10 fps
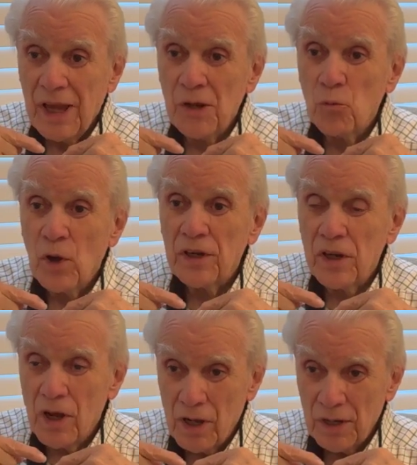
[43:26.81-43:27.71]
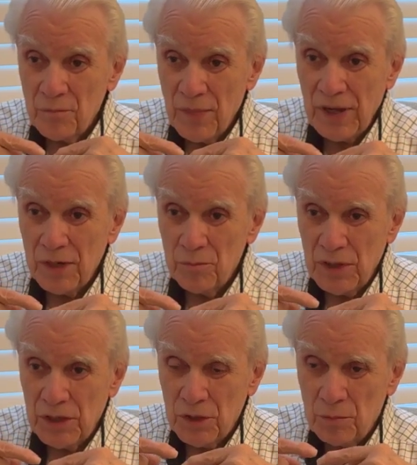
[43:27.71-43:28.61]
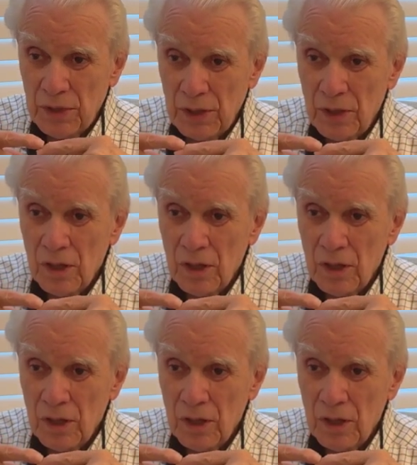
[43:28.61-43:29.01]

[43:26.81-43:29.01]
and what God made me to be.